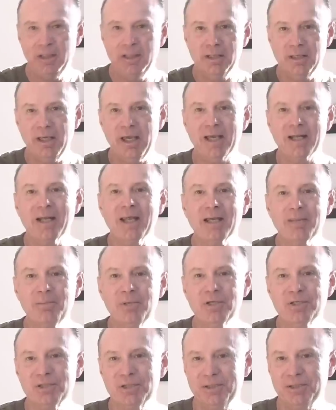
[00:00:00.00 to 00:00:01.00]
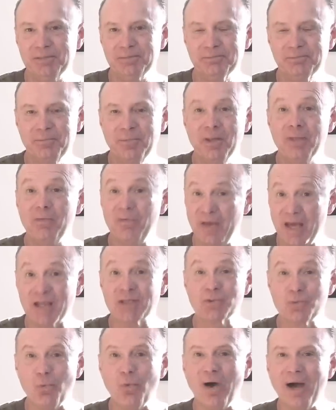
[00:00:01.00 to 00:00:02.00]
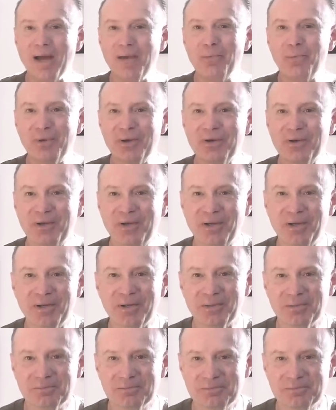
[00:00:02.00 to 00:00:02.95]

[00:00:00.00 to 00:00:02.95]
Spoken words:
"Cadillac, Michigan, that's why we're here."